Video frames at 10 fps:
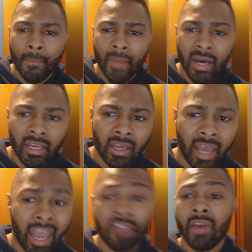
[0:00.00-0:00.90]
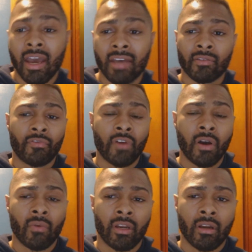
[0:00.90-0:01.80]
money, and you got some
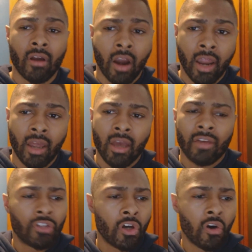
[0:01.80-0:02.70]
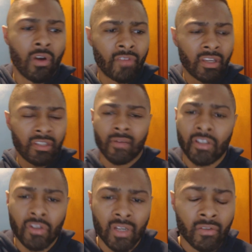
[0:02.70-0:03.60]
fun with it. All right. So if there's
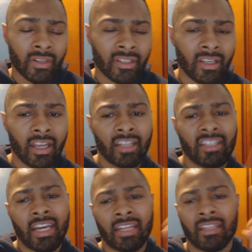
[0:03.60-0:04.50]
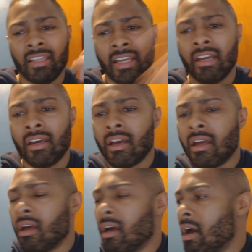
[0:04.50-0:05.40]
something that you're interested in, check the link
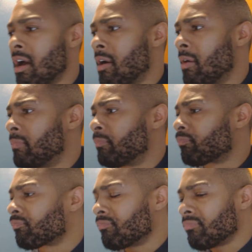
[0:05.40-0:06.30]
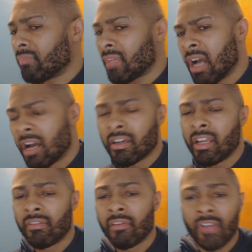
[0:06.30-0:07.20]
um,
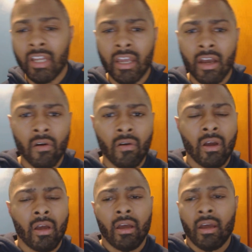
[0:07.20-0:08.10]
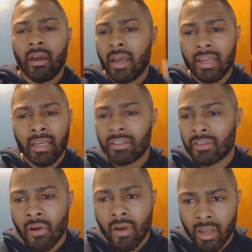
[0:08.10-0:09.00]
underneath the video and get
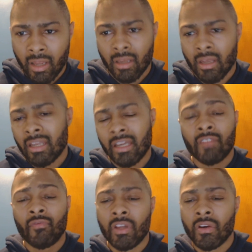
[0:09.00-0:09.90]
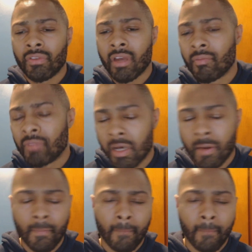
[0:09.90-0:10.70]
started. Give this video a thumbs up